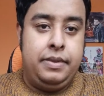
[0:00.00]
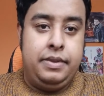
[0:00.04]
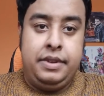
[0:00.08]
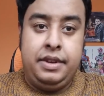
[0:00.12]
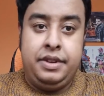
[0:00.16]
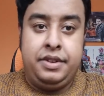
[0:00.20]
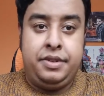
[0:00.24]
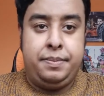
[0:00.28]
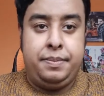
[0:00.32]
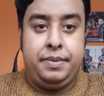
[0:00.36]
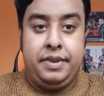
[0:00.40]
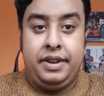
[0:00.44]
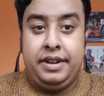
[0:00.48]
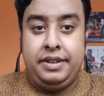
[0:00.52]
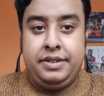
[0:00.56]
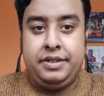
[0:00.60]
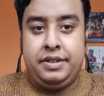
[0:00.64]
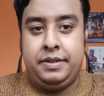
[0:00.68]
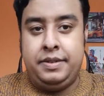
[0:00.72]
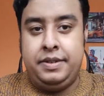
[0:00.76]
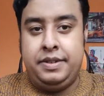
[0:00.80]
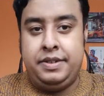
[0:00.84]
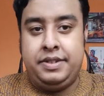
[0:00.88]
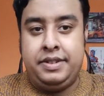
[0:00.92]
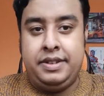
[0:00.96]
This place,
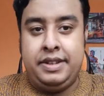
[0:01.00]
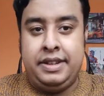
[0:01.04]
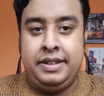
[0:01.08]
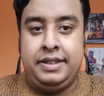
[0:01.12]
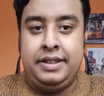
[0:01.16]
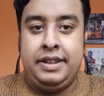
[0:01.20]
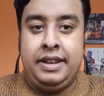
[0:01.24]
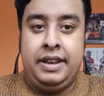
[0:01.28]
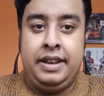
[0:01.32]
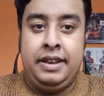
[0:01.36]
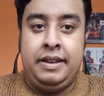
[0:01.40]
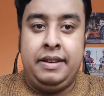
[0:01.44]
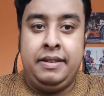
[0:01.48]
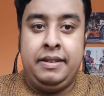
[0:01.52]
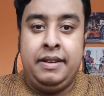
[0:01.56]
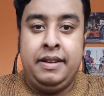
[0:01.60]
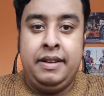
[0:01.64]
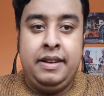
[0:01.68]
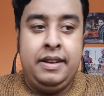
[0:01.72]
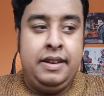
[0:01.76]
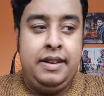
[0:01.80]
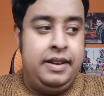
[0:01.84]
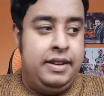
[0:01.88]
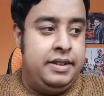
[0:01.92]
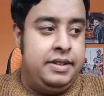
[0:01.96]
obviously, they
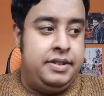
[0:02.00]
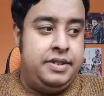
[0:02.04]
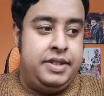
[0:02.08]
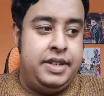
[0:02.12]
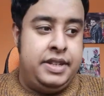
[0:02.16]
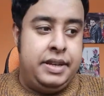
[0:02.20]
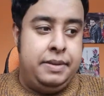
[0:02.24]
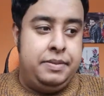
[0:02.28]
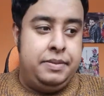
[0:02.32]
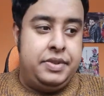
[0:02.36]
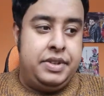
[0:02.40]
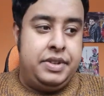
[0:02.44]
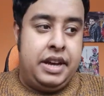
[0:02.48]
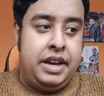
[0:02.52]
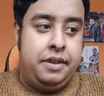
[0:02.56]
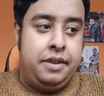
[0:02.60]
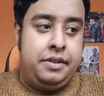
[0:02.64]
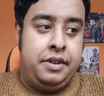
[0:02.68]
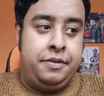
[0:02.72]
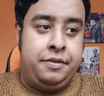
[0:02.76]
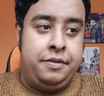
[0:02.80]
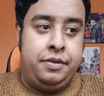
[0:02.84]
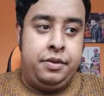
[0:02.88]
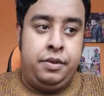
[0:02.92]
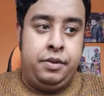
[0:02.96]
seem to have
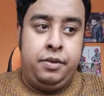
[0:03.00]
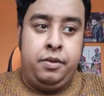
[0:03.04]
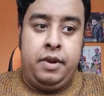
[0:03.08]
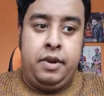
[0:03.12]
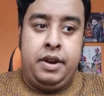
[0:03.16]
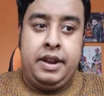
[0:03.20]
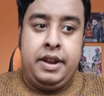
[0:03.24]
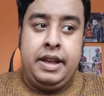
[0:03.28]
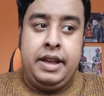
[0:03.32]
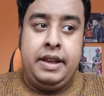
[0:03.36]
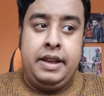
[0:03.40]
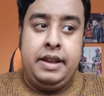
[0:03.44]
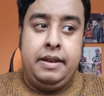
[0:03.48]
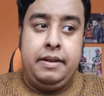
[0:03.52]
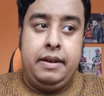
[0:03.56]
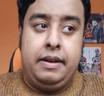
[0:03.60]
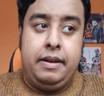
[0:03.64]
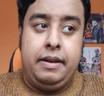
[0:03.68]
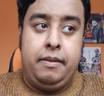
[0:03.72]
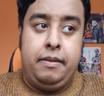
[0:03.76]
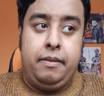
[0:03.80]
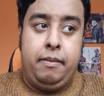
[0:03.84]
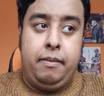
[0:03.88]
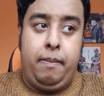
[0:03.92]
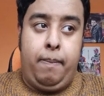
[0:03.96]
their food ready
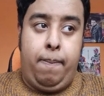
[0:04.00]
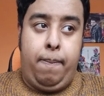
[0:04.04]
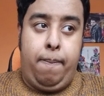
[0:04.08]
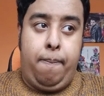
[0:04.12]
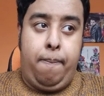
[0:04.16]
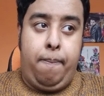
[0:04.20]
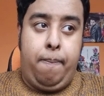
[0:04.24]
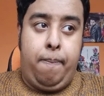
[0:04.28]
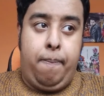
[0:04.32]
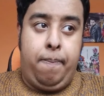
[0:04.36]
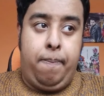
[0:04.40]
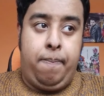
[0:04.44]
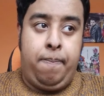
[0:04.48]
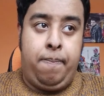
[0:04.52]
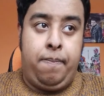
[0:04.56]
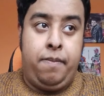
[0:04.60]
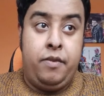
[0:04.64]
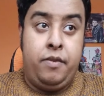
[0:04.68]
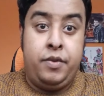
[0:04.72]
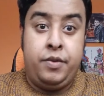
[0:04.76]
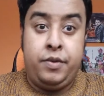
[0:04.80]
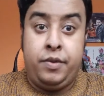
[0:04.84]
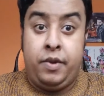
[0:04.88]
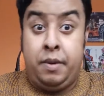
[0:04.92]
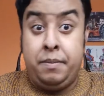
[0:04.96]

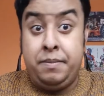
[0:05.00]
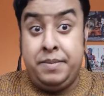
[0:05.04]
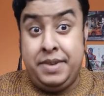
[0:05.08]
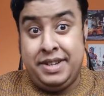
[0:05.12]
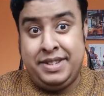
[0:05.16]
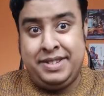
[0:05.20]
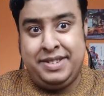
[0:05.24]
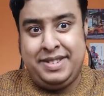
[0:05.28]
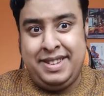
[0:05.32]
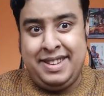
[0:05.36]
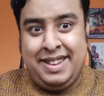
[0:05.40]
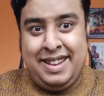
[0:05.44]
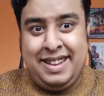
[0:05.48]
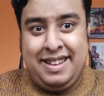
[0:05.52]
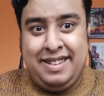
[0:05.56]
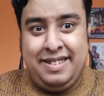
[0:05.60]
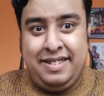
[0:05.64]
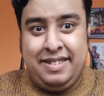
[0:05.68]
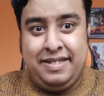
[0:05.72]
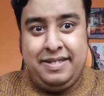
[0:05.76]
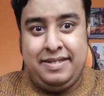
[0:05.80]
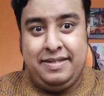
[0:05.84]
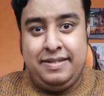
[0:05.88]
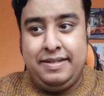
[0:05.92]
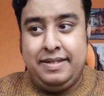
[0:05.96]
from yesterday.